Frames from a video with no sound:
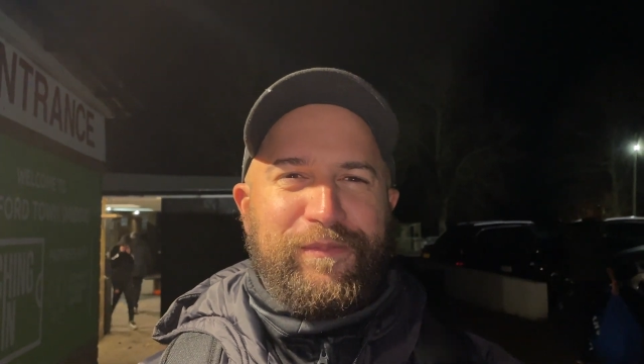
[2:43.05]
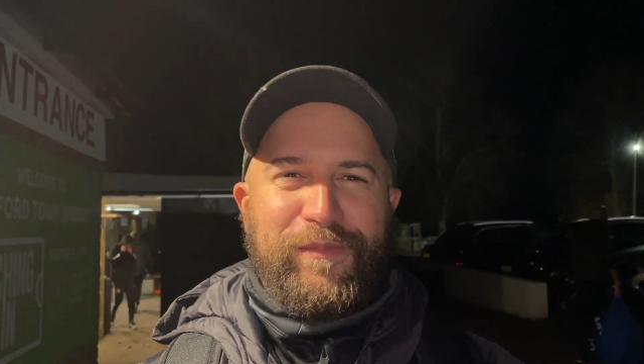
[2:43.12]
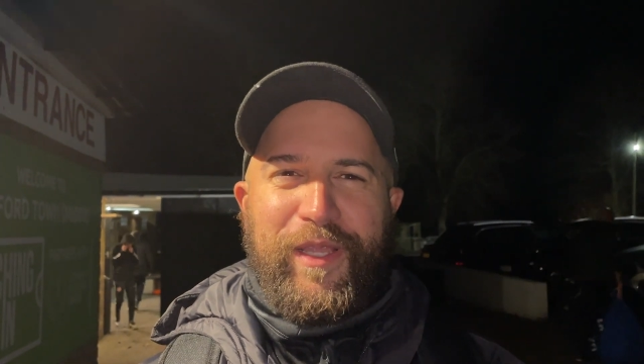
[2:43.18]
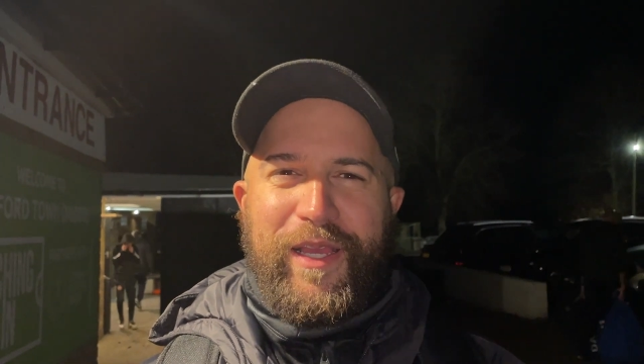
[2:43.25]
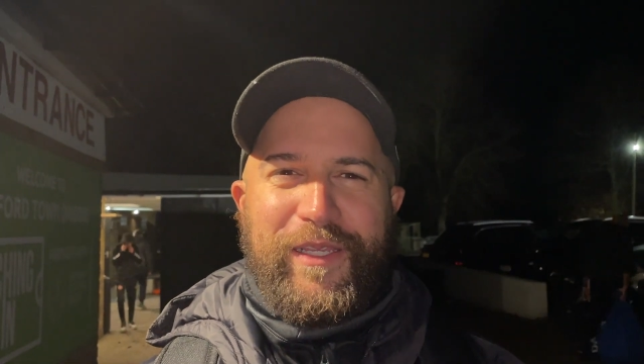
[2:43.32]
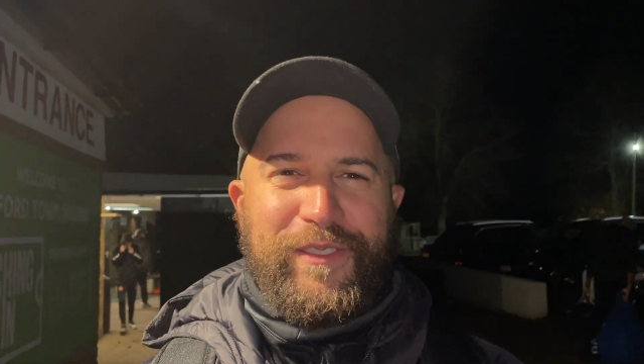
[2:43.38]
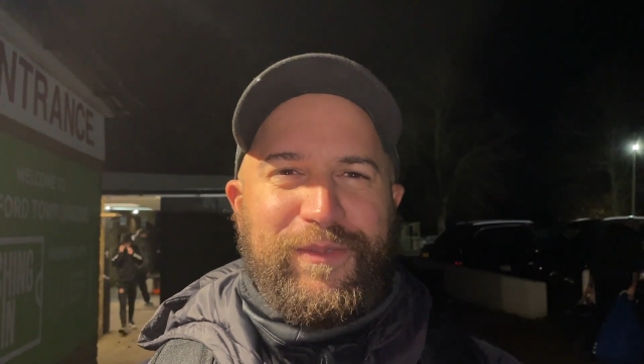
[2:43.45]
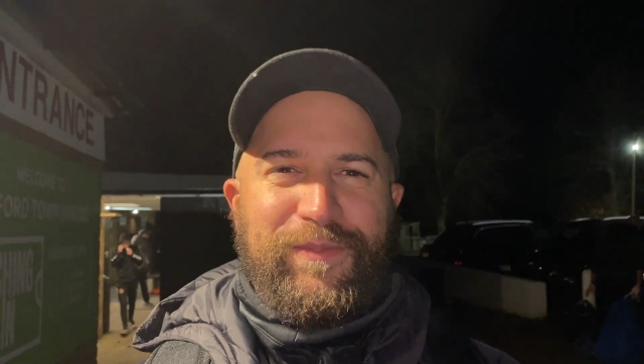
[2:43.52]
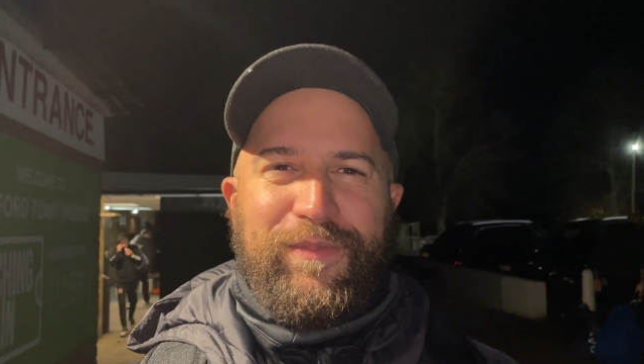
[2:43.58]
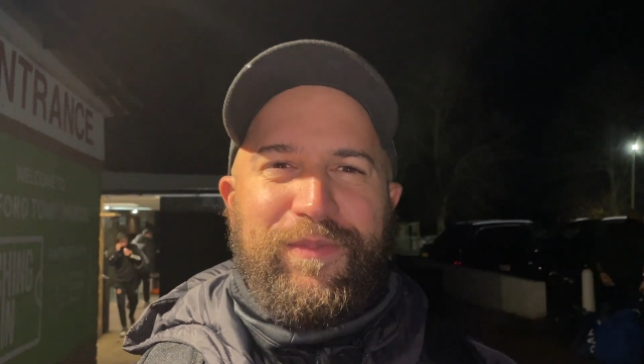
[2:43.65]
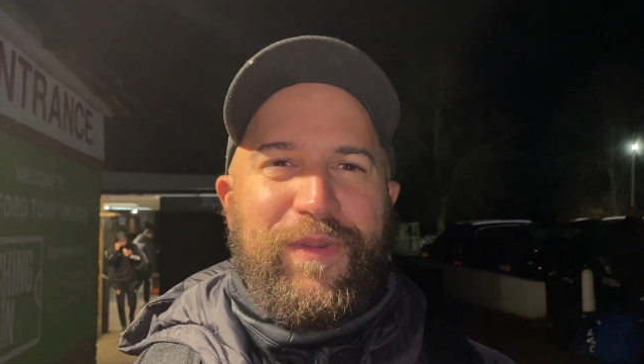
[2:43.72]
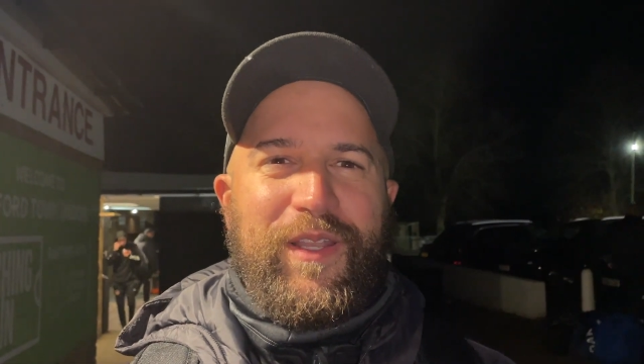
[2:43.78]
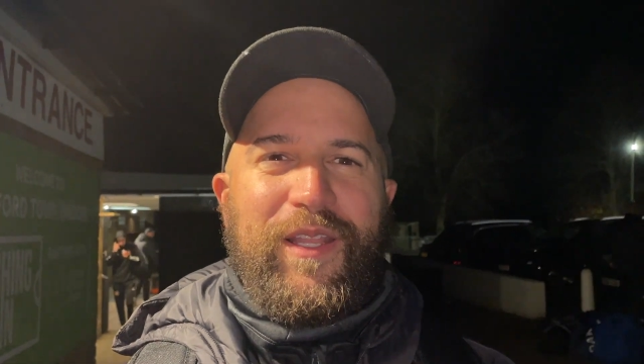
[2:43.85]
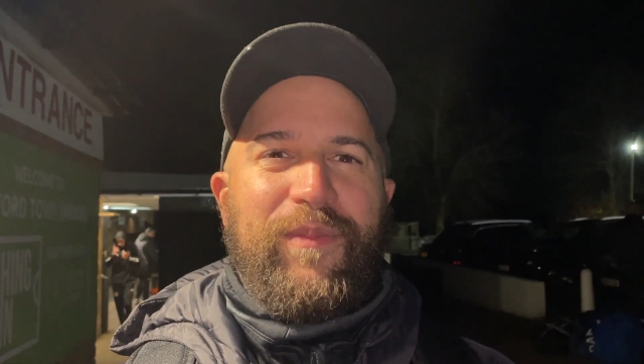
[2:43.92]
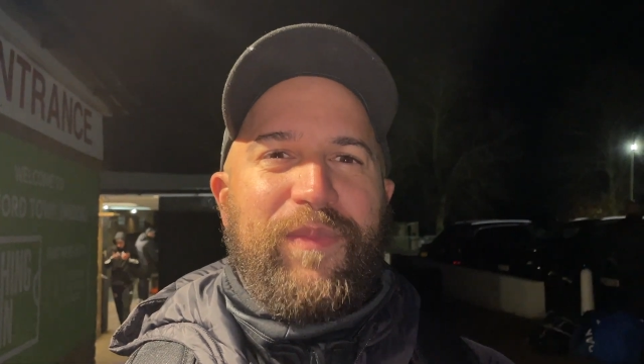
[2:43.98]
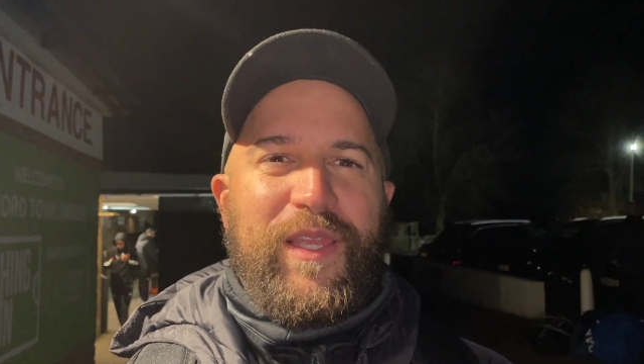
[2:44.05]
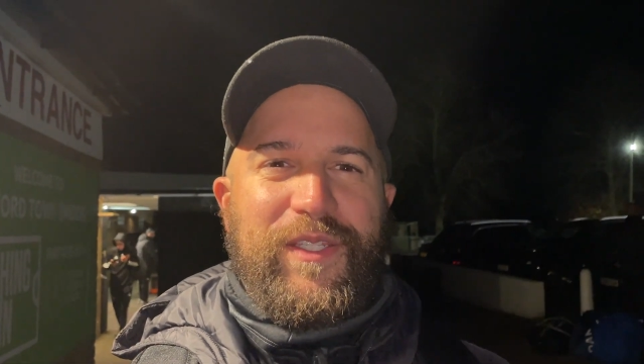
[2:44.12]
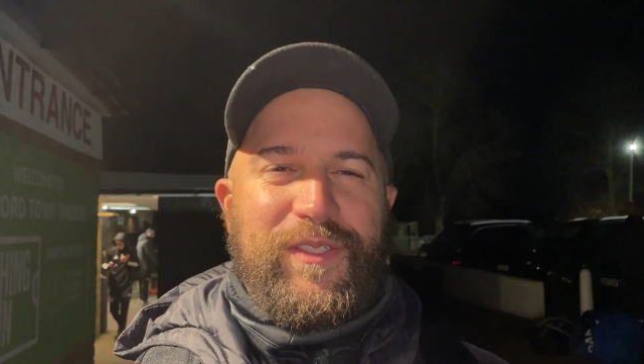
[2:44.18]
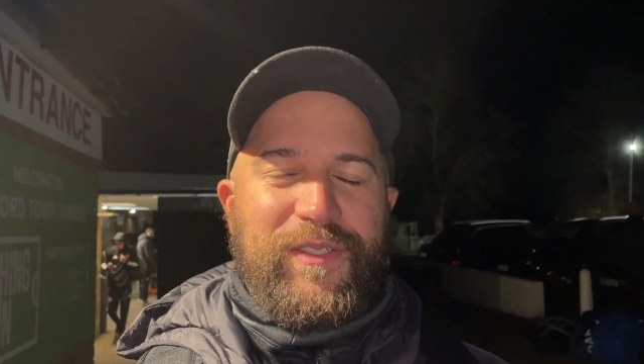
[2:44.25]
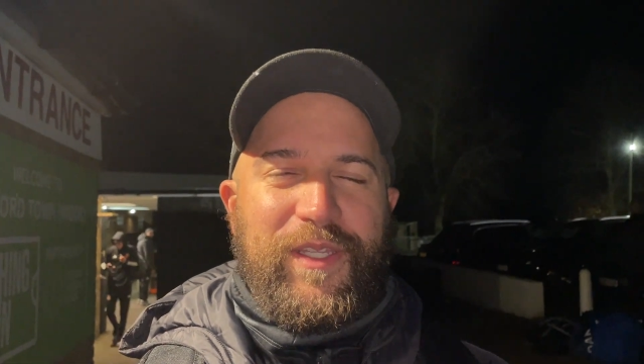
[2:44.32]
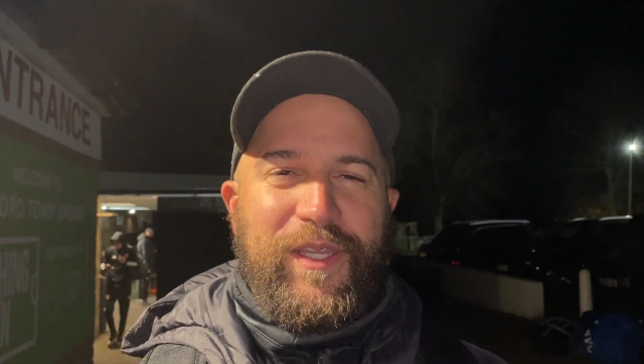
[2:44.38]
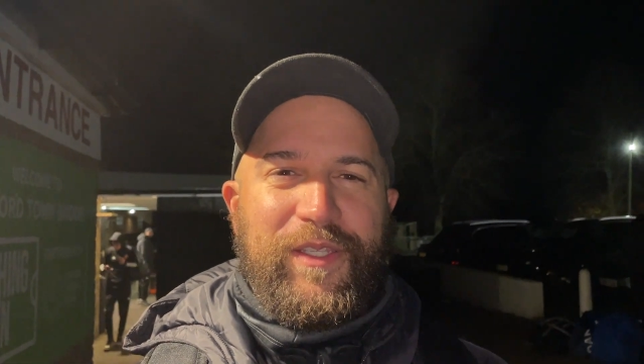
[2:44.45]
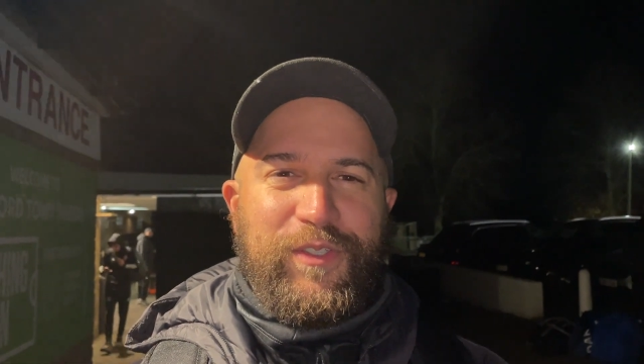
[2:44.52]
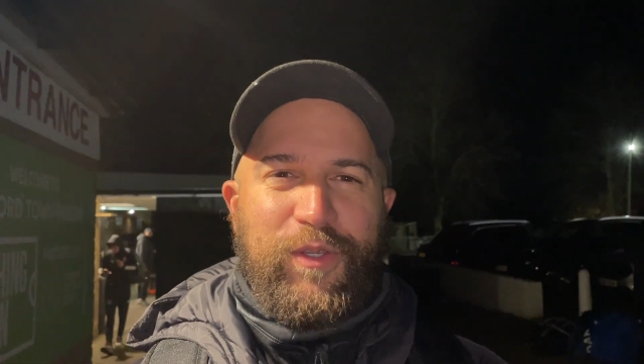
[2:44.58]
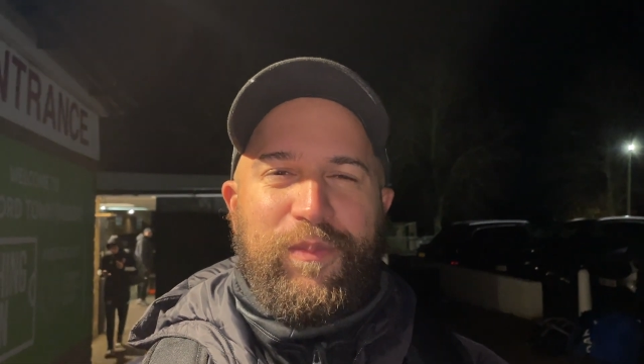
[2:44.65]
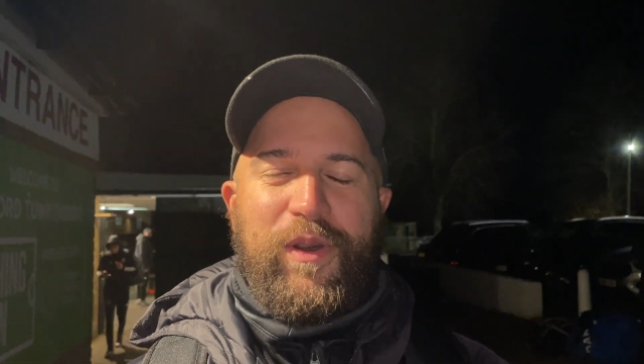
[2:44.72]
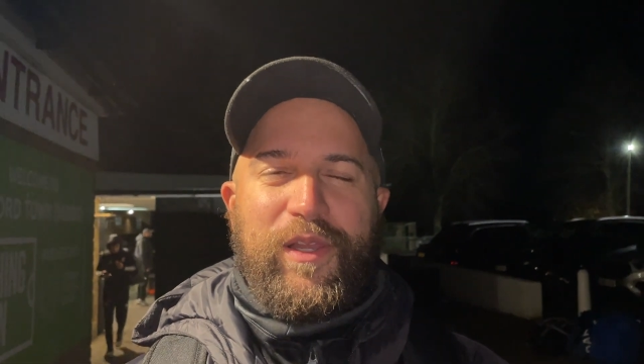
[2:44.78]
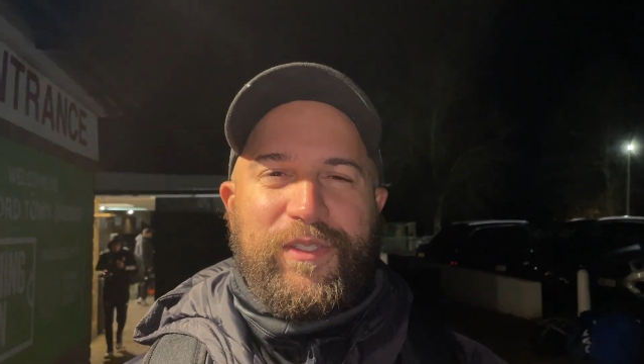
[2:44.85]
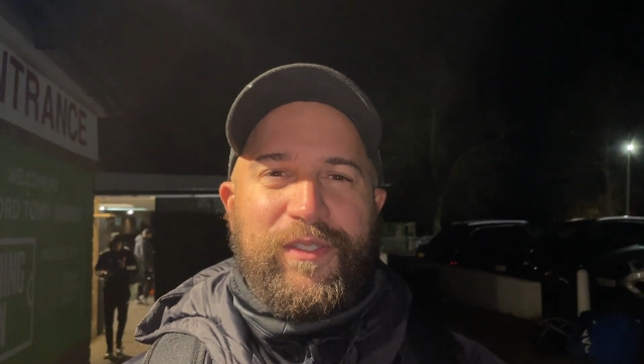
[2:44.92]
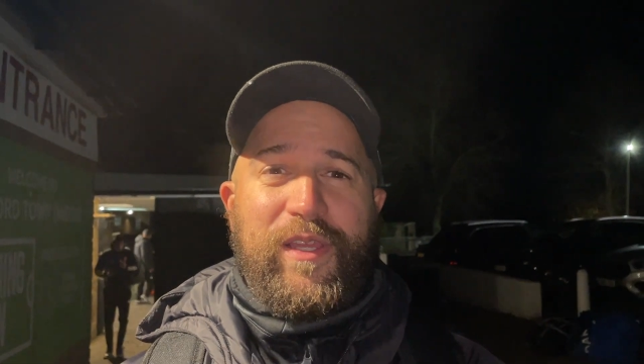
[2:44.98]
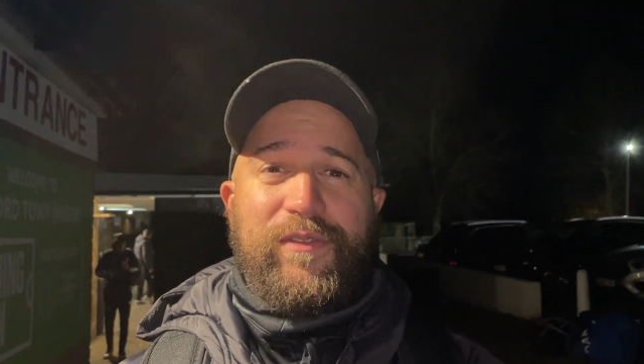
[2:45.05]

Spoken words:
Like, it's one of the best sort of passes